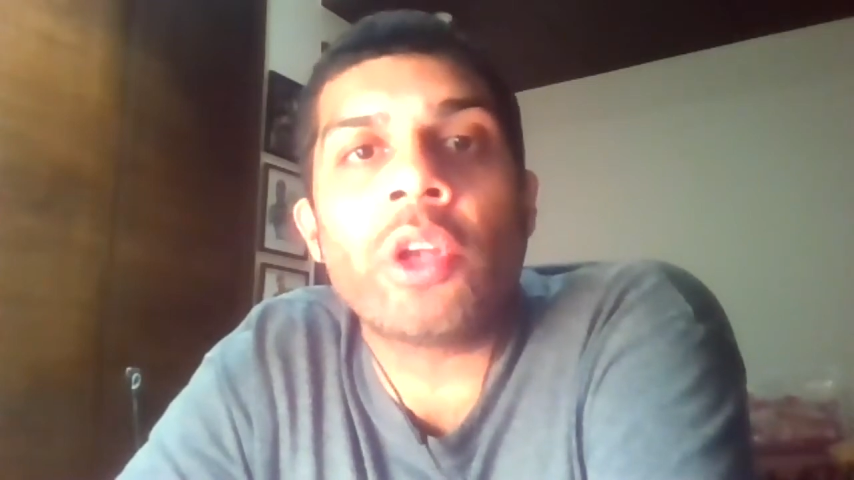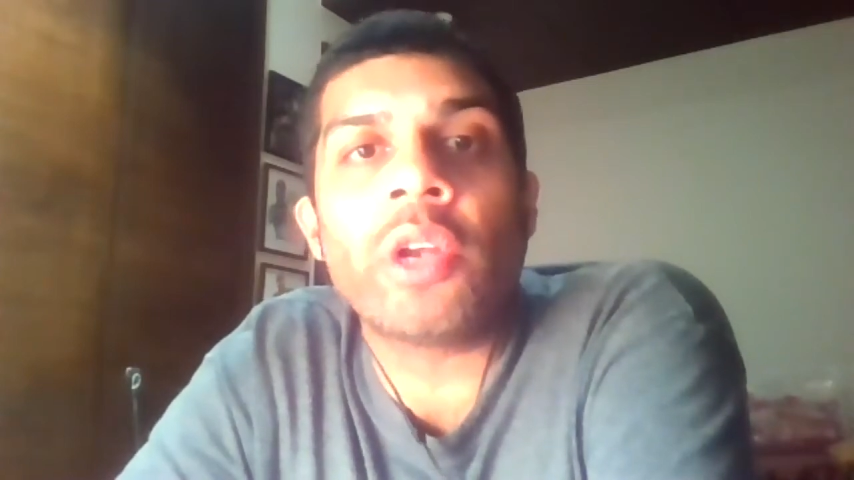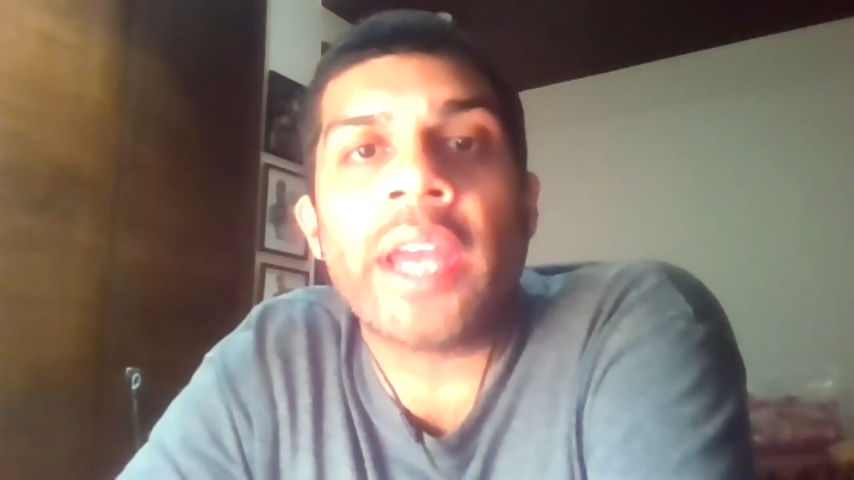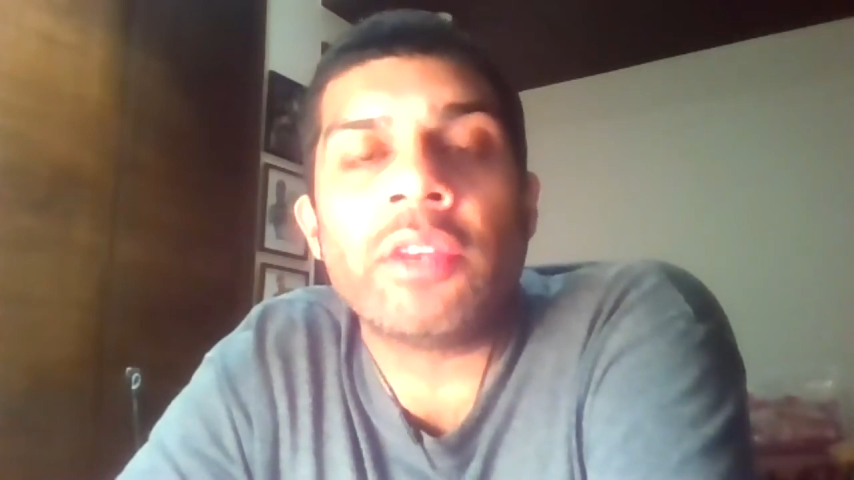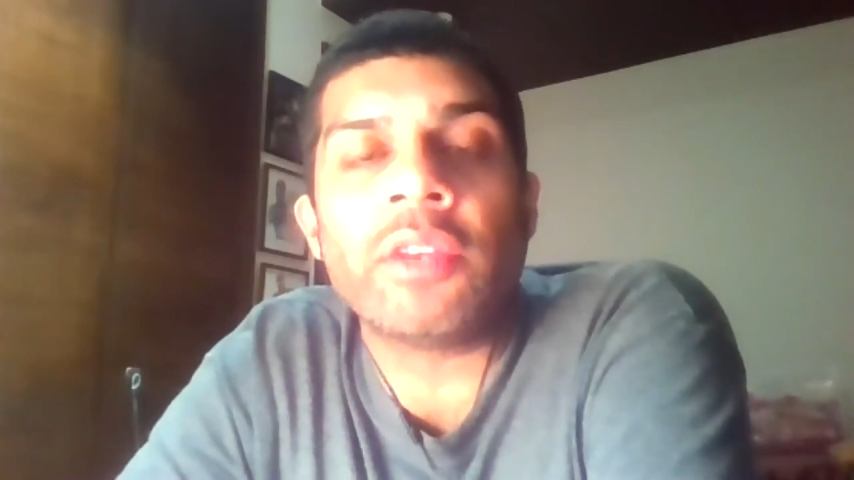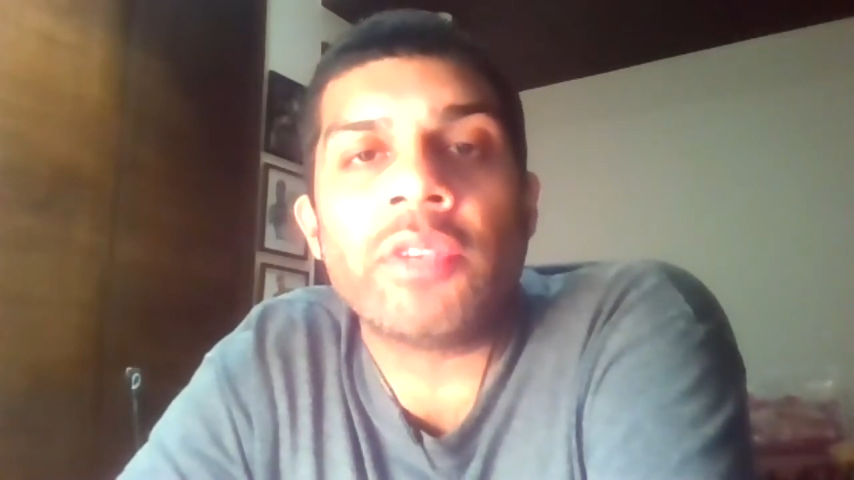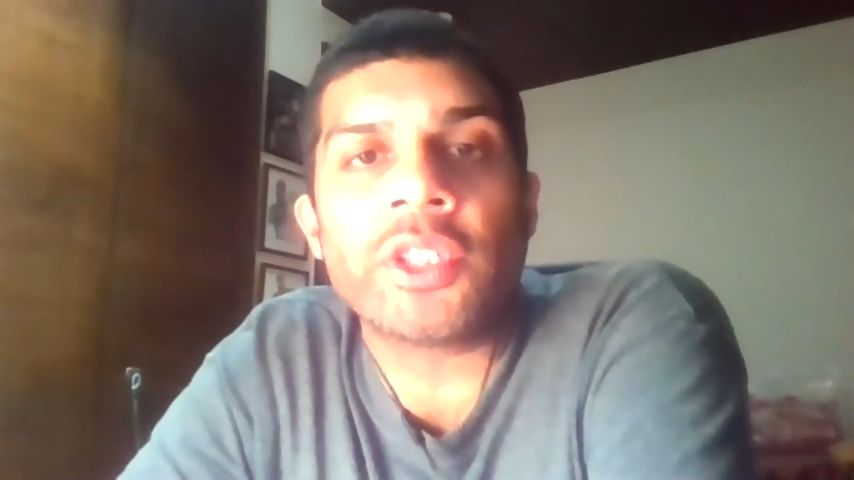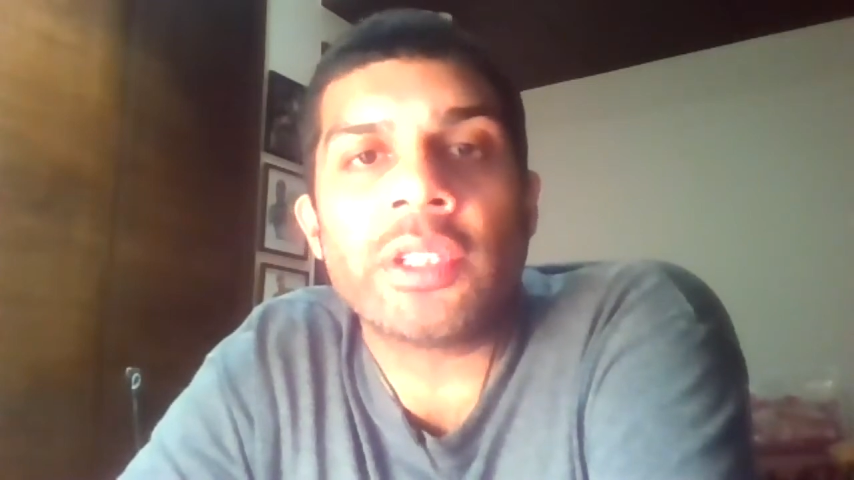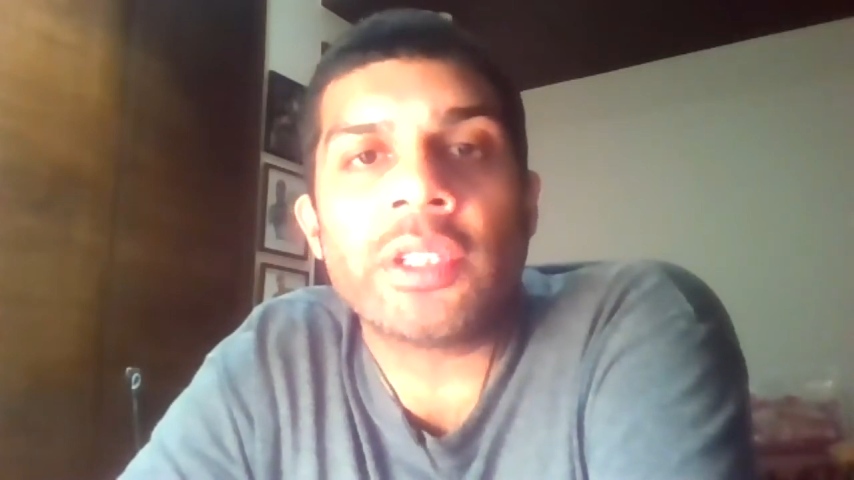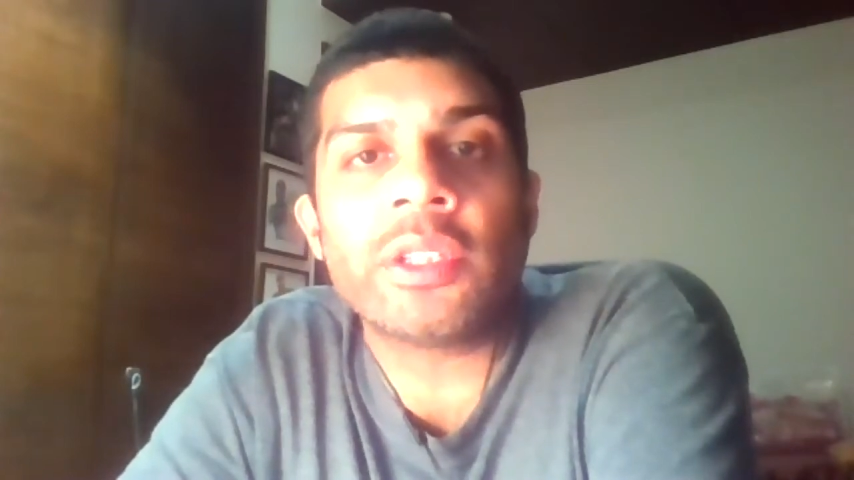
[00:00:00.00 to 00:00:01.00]
line of
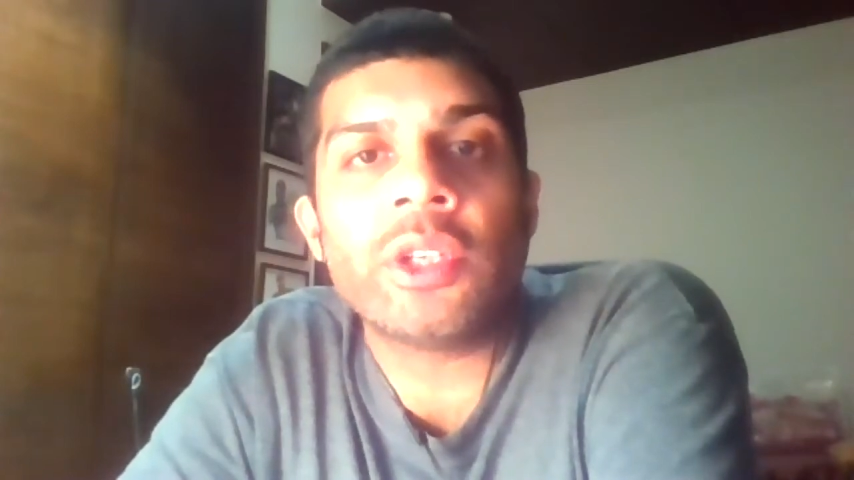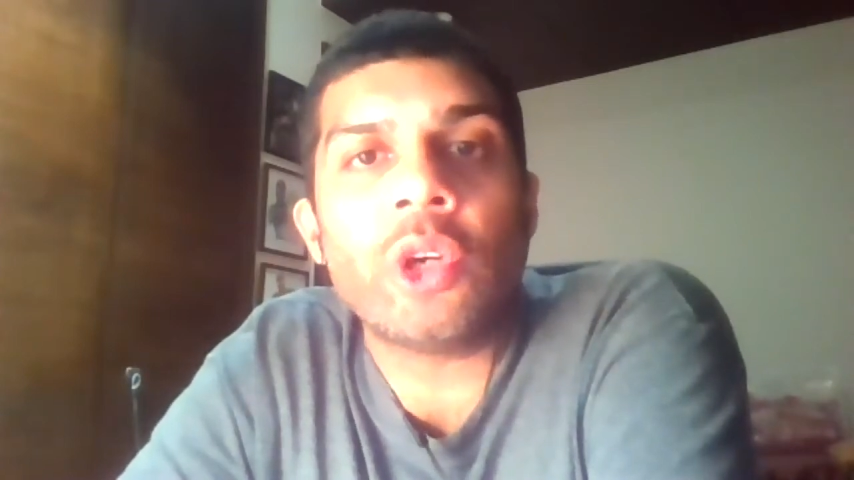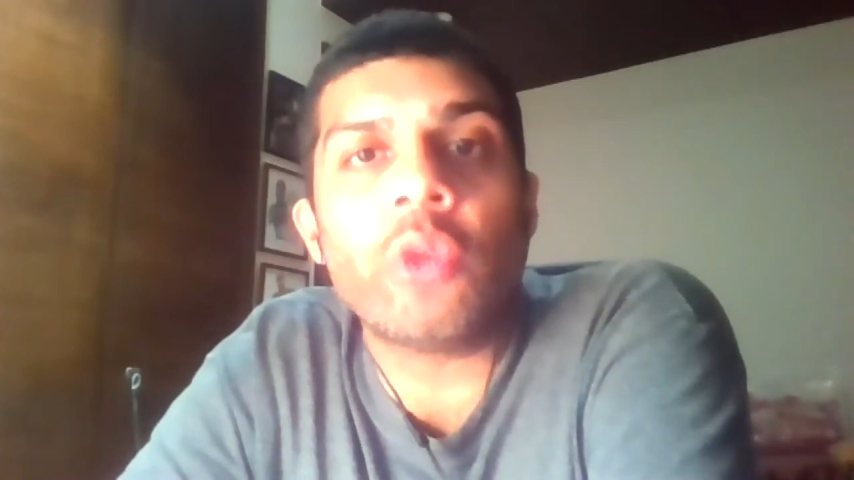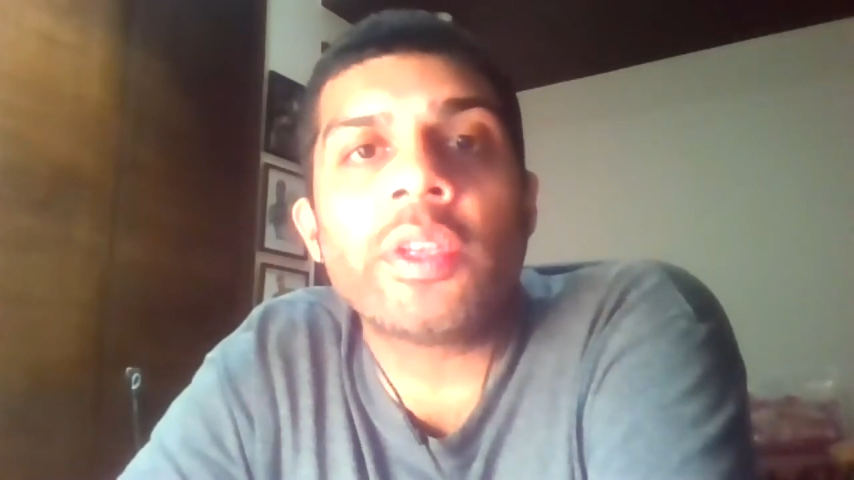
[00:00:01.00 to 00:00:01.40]
vision, over the